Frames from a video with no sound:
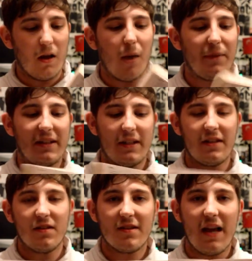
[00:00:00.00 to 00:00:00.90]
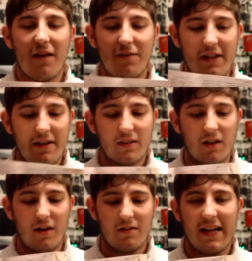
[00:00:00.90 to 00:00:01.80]
mean it does have the
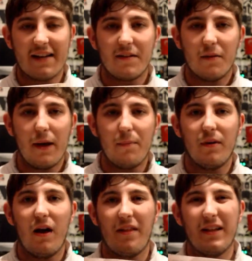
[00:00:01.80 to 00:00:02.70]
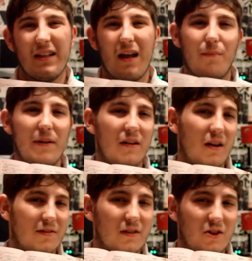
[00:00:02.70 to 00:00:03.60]
hiragana next to it, but I think that would be a
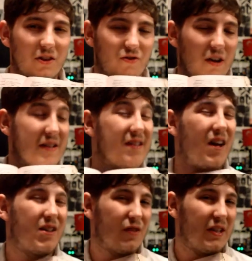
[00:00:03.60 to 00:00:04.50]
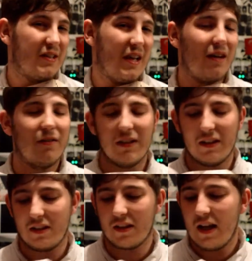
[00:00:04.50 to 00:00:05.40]
nice function to try and search for it yourself
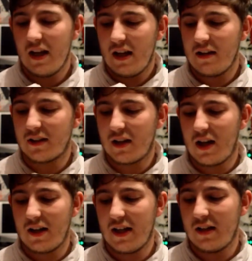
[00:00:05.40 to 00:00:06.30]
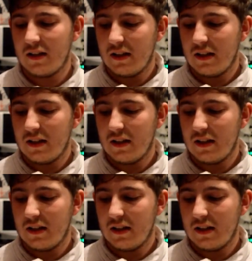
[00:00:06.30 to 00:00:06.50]
in hiragana.